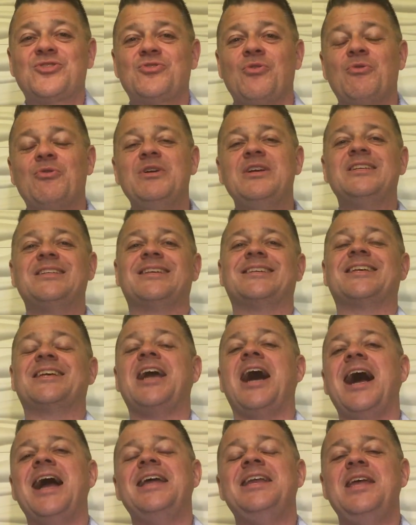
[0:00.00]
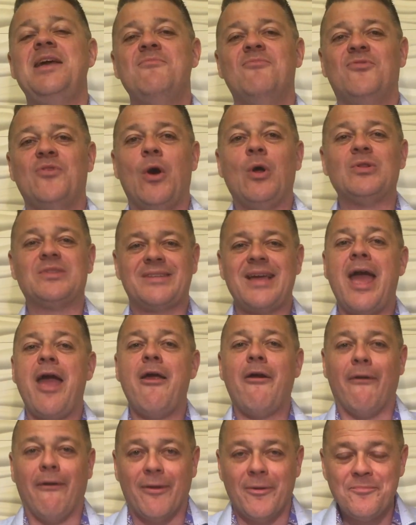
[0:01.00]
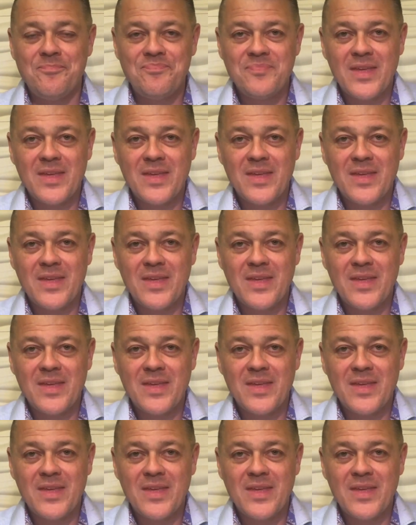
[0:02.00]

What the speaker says: stories is a guy named Voltaire.